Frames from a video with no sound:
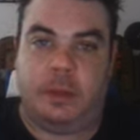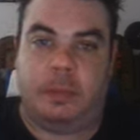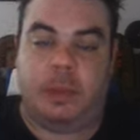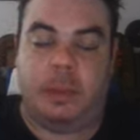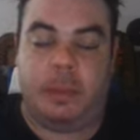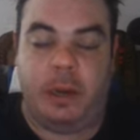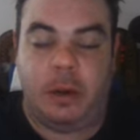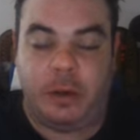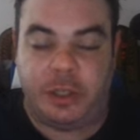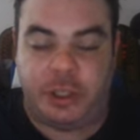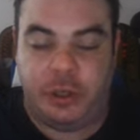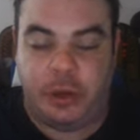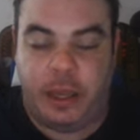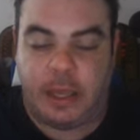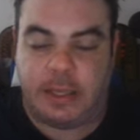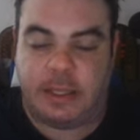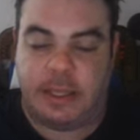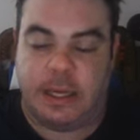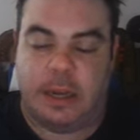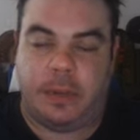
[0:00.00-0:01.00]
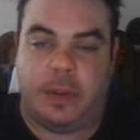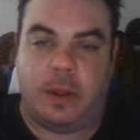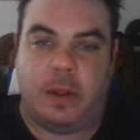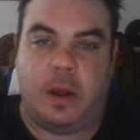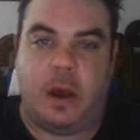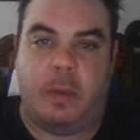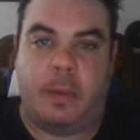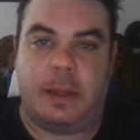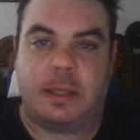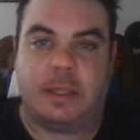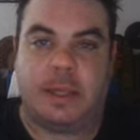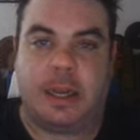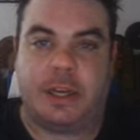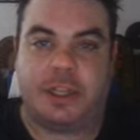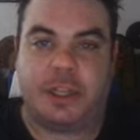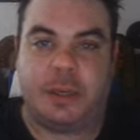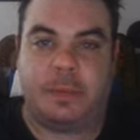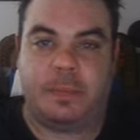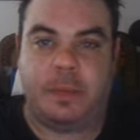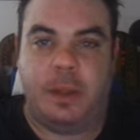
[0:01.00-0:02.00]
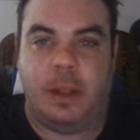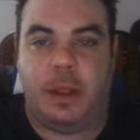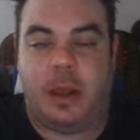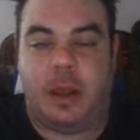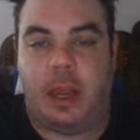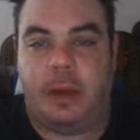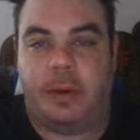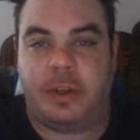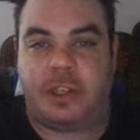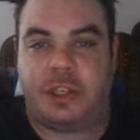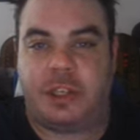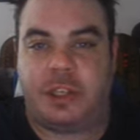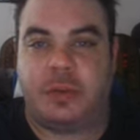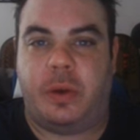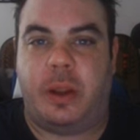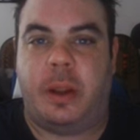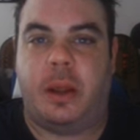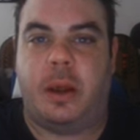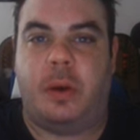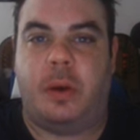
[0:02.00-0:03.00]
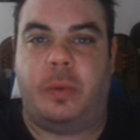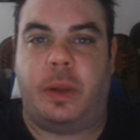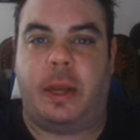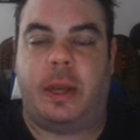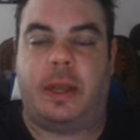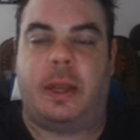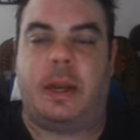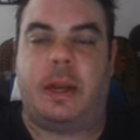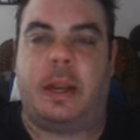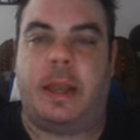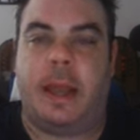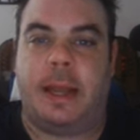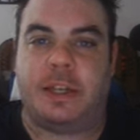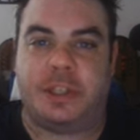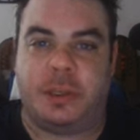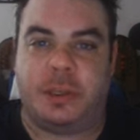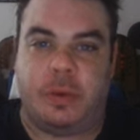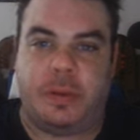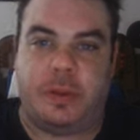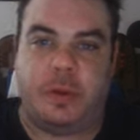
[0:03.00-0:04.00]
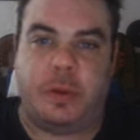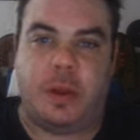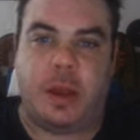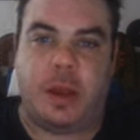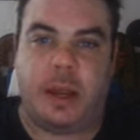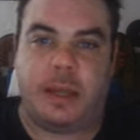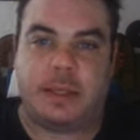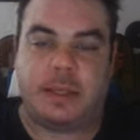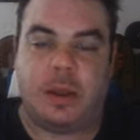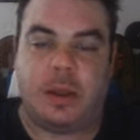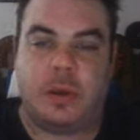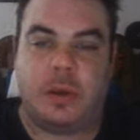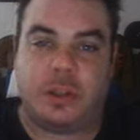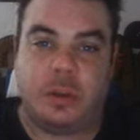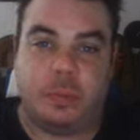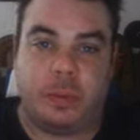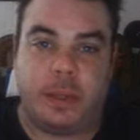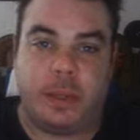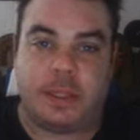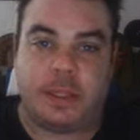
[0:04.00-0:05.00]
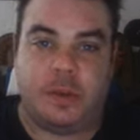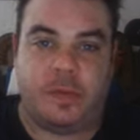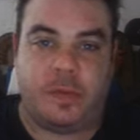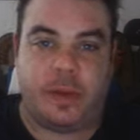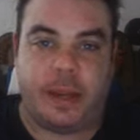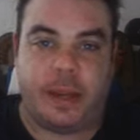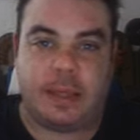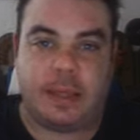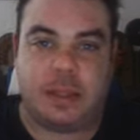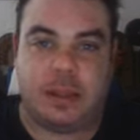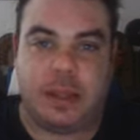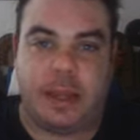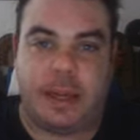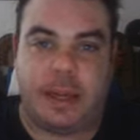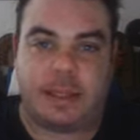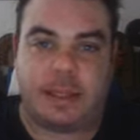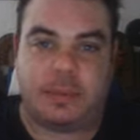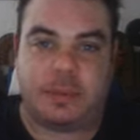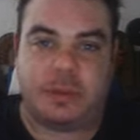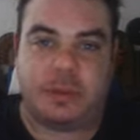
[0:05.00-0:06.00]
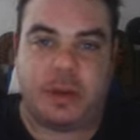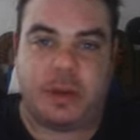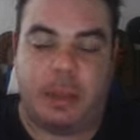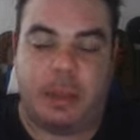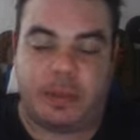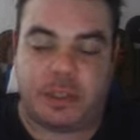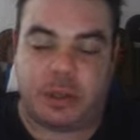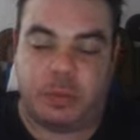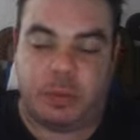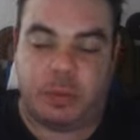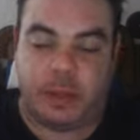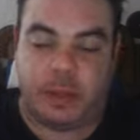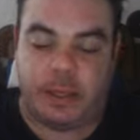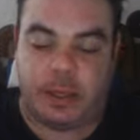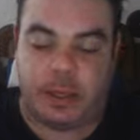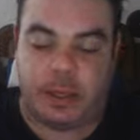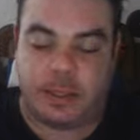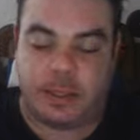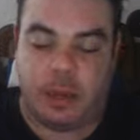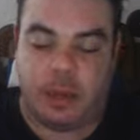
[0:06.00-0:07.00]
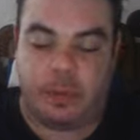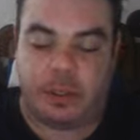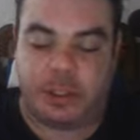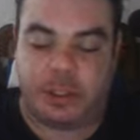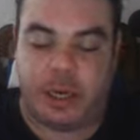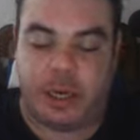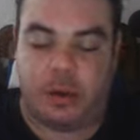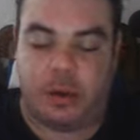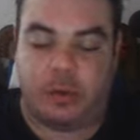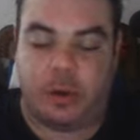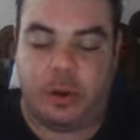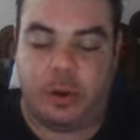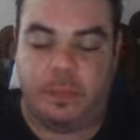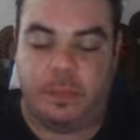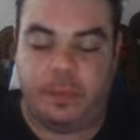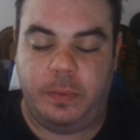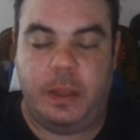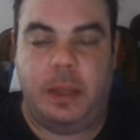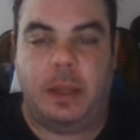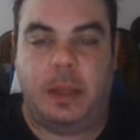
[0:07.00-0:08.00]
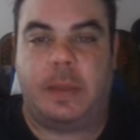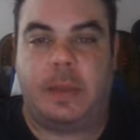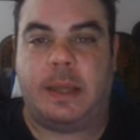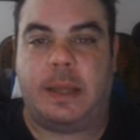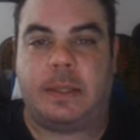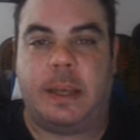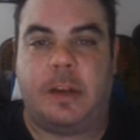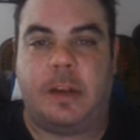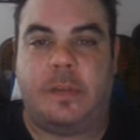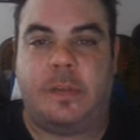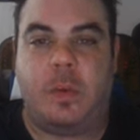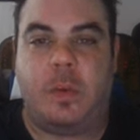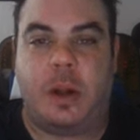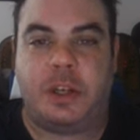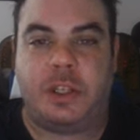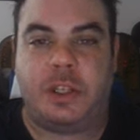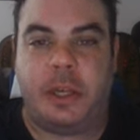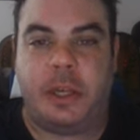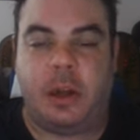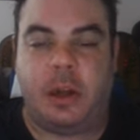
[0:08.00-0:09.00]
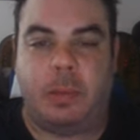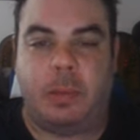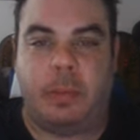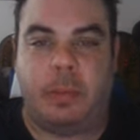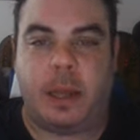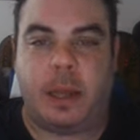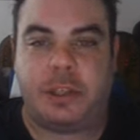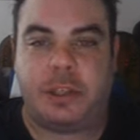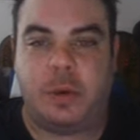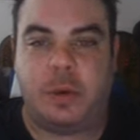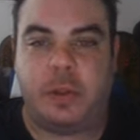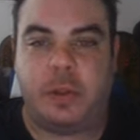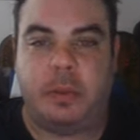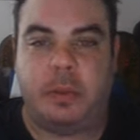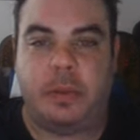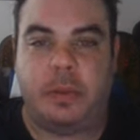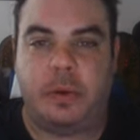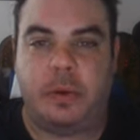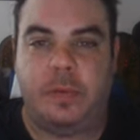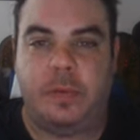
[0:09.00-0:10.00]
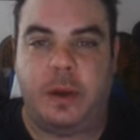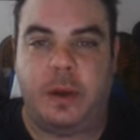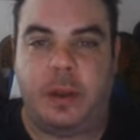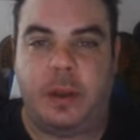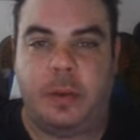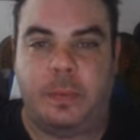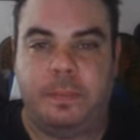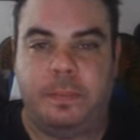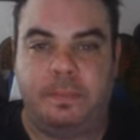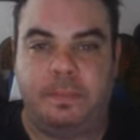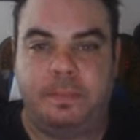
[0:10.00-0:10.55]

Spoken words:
Let me know what you guys think in the comment section. I always enjoy reading and engaging with you guys. Also, please don't forget to like and subscribe, as it really does help the channel grow. Thanks again for watching, and I'll be back shortly with a new video.